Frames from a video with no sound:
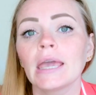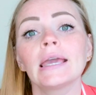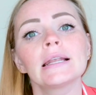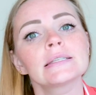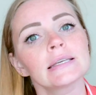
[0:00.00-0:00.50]

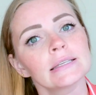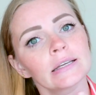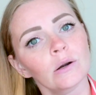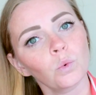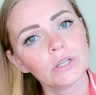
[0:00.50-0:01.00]
It is
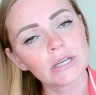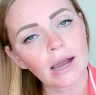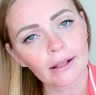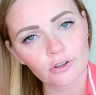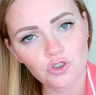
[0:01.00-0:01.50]
easier with
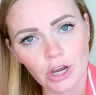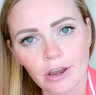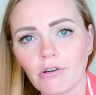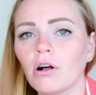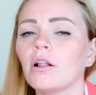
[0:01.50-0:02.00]
I E L T S
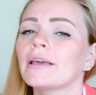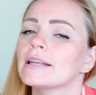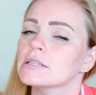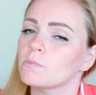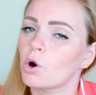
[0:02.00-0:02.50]
general, it
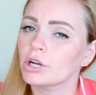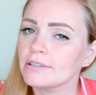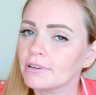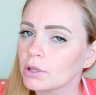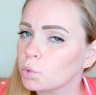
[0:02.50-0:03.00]
is more
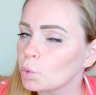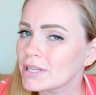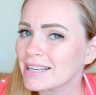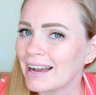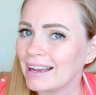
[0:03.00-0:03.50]
difficult
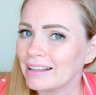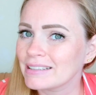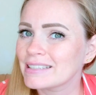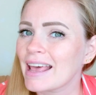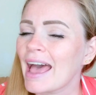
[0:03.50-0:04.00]
with I E L
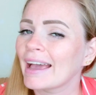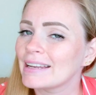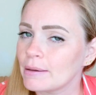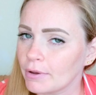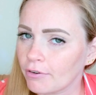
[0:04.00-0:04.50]
T S
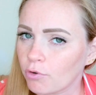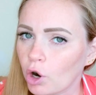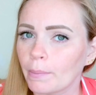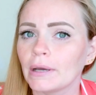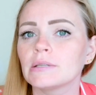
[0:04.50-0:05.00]
academic
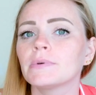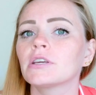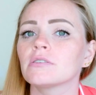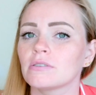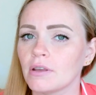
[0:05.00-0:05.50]
format,
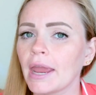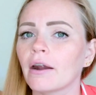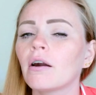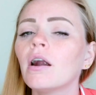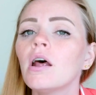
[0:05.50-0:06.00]
because
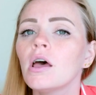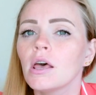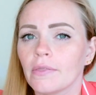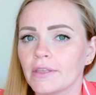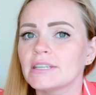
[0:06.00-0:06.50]
there
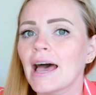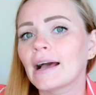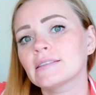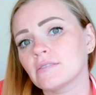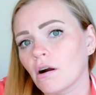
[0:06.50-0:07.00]
the
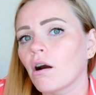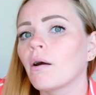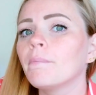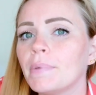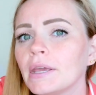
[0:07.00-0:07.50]
texts
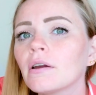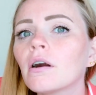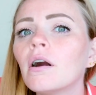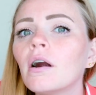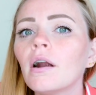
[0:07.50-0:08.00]
are
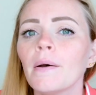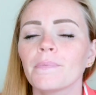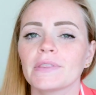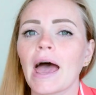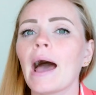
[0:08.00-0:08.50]
bigger,
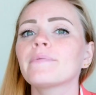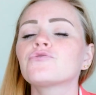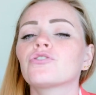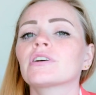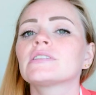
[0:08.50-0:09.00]
the
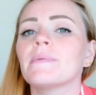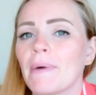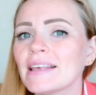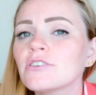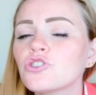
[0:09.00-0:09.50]
abstracts, the
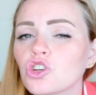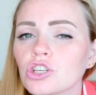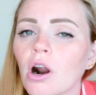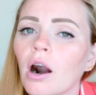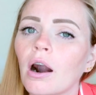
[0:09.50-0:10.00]
passages
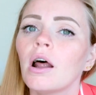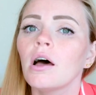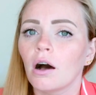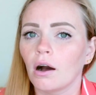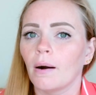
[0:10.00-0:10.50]
are
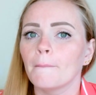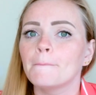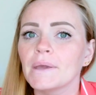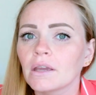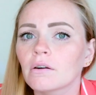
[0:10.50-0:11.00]
uh,
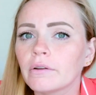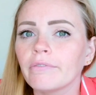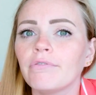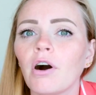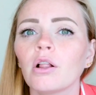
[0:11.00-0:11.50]
bigger in
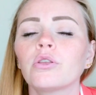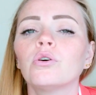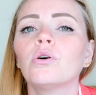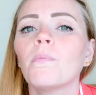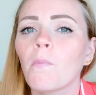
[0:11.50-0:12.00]

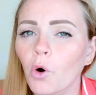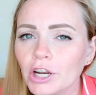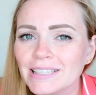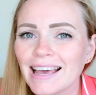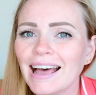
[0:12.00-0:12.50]
volume, more
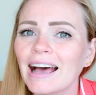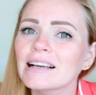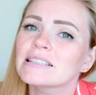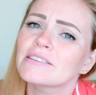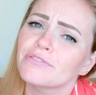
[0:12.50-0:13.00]

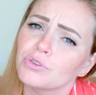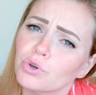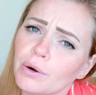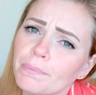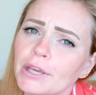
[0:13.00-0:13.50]
text,
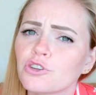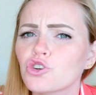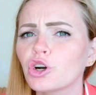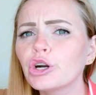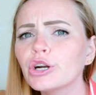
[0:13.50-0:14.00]
fewer
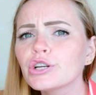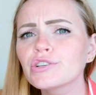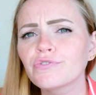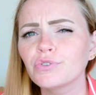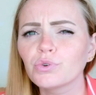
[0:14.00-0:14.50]

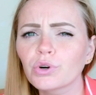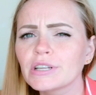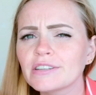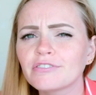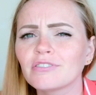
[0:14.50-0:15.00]
pictures, fewer
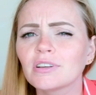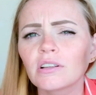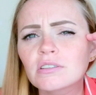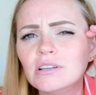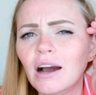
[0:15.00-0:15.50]

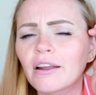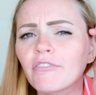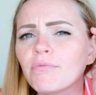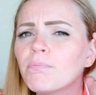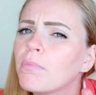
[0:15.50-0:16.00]
different kind
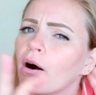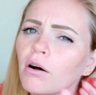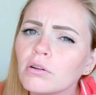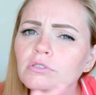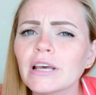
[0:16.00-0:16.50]
of
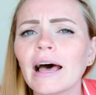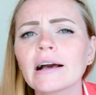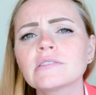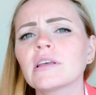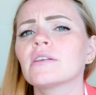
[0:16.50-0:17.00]
bold
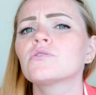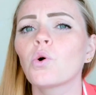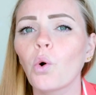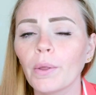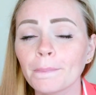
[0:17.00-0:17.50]
text and
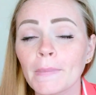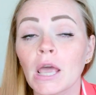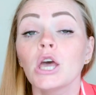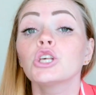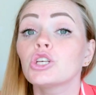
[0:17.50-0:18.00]
so on.
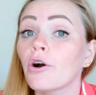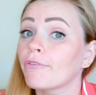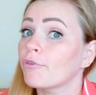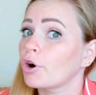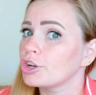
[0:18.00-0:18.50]
So
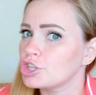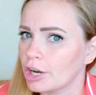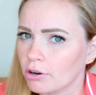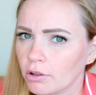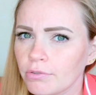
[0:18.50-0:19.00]
for
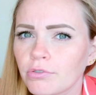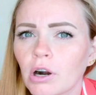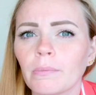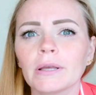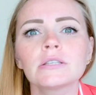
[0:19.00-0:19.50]
general
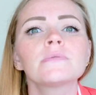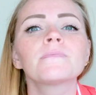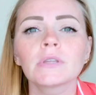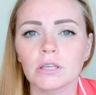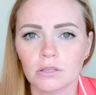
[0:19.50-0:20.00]
format,
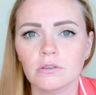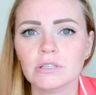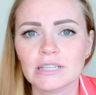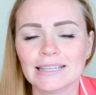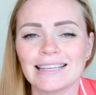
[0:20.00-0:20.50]
use the
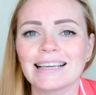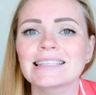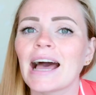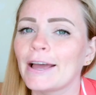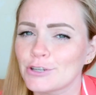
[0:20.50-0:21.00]
techniques
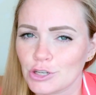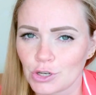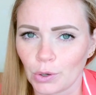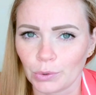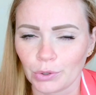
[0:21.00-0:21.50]
I just
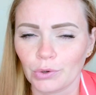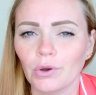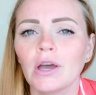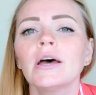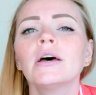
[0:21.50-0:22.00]
showed you.
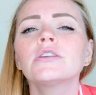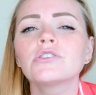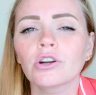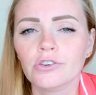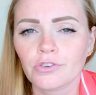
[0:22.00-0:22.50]

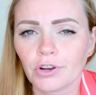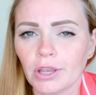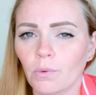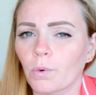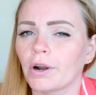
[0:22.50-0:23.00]
Search for
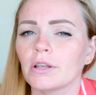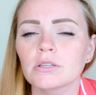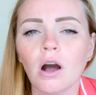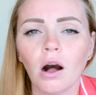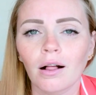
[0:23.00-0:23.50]
keywords
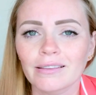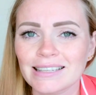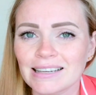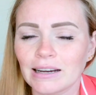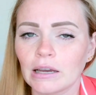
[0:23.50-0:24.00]
all the
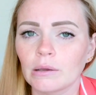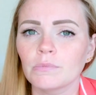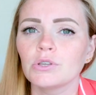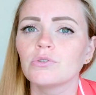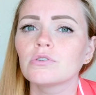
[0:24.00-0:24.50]
time.
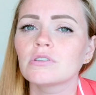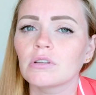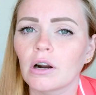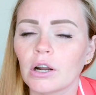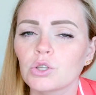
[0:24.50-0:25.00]
You
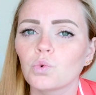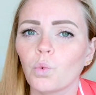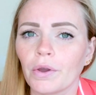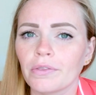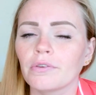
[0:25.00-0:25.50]
start
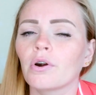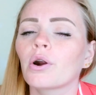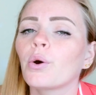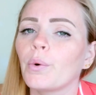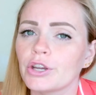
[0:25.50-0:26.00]
with your
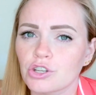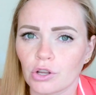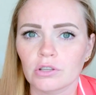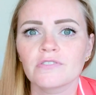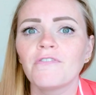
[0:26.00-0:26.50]

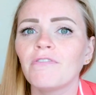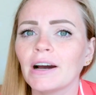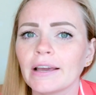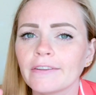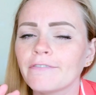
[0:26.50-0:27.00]
questions.
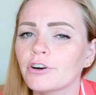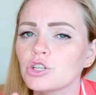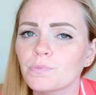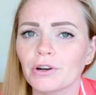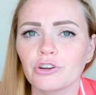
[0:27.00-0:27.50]
Find
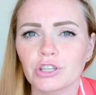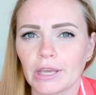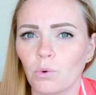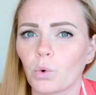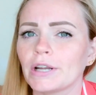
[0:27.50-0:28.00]
first priority
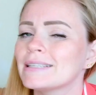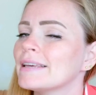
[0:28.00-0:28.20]
keywords.